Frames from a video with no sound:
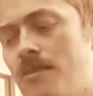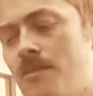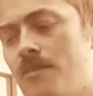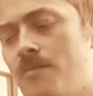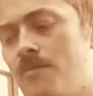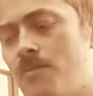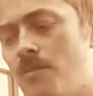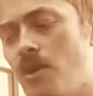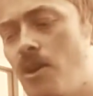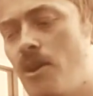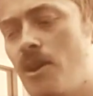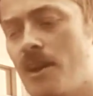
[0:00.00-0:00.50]

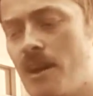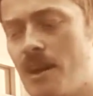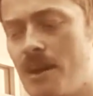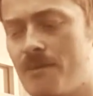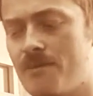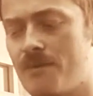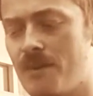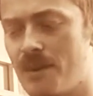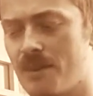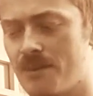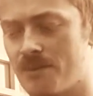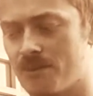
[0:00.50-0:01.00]
my
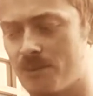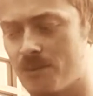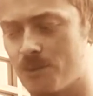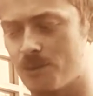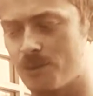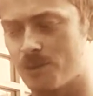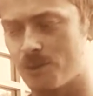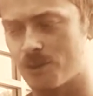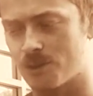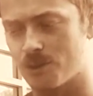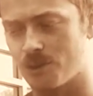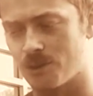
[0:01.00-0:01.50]

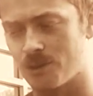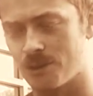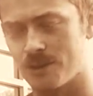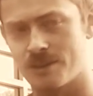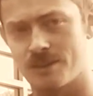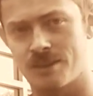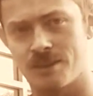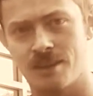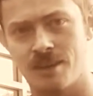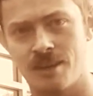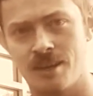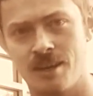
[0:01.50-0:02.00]
father-in-law's just got
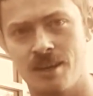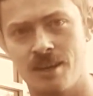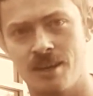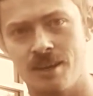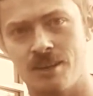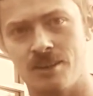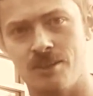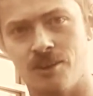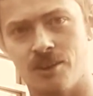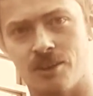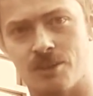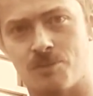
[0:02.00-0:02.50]
this
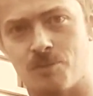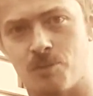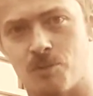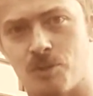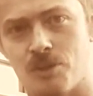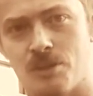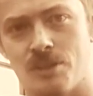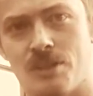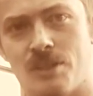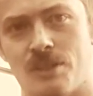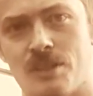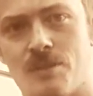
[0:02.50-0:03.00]
nice pulley
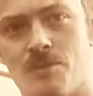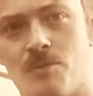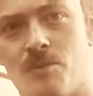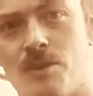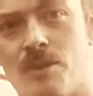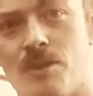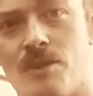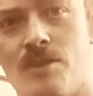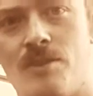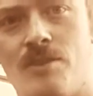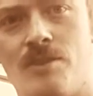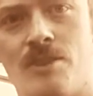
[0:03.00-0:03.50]
system
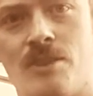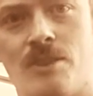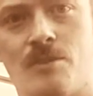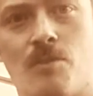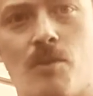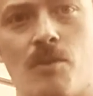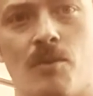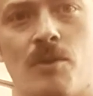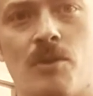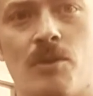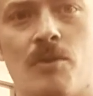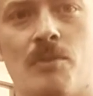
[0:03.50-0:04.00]
with just
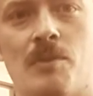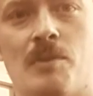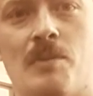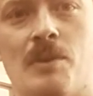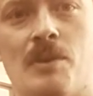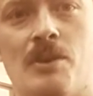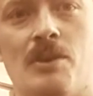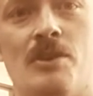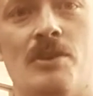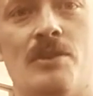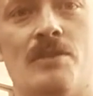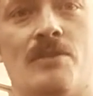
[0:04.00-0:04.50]
what would normally be
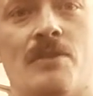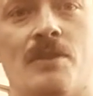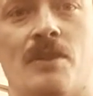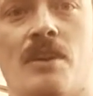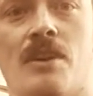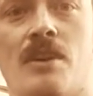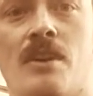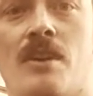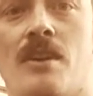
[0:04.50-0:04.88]
used for